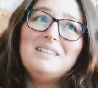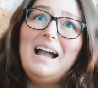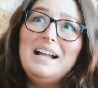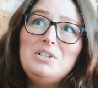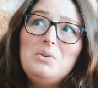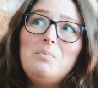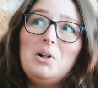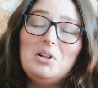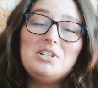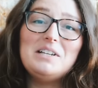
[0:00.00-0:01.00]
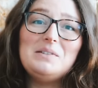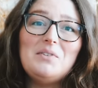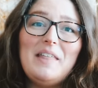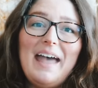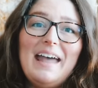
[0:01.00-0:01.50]
I do apologize
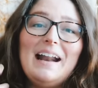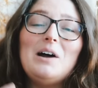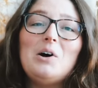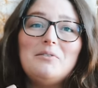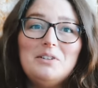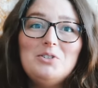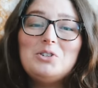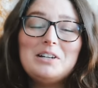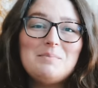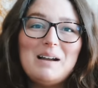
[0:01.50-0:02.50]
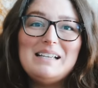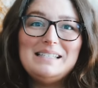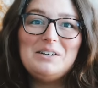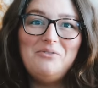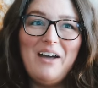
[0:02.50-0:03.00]
for that. I often stress
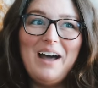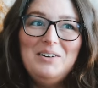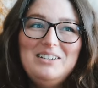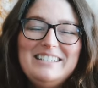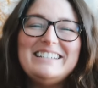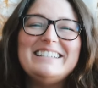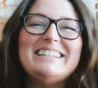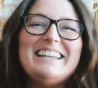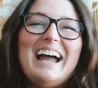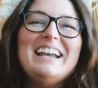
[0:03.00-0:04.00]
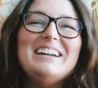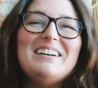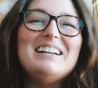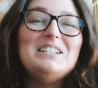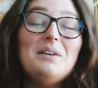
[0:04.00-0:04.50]
myself out. I know
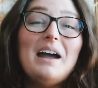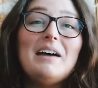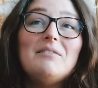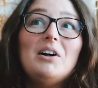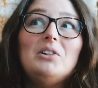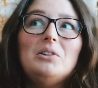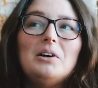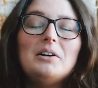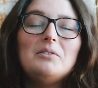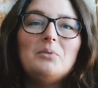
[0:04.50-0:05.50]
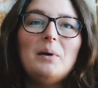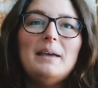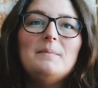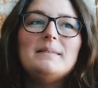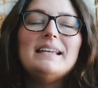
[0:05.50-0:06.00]
I do have a lot of
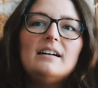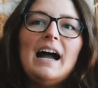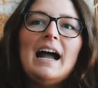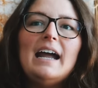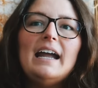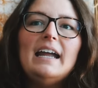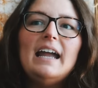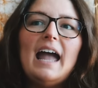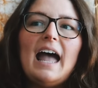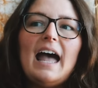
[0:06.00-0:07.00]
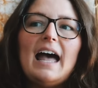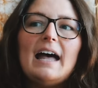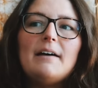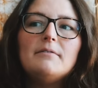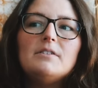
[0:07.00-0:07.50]
whips. I
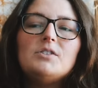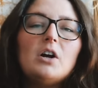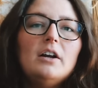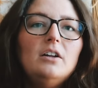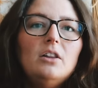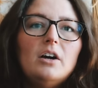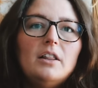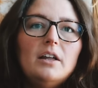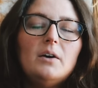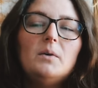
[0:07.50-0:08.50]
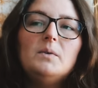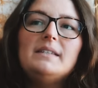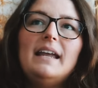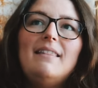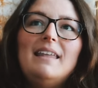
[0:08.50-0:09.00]
have started a lot of those
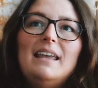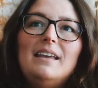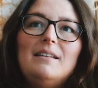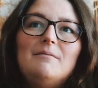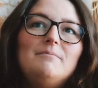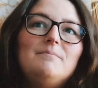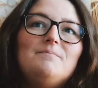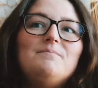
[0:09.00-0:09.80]
and then